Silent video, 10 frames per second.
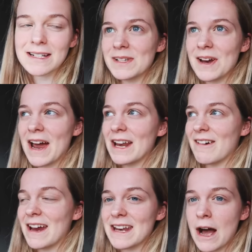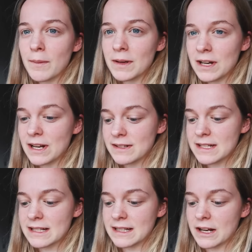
So anyway, now I'm gonna go downstairs and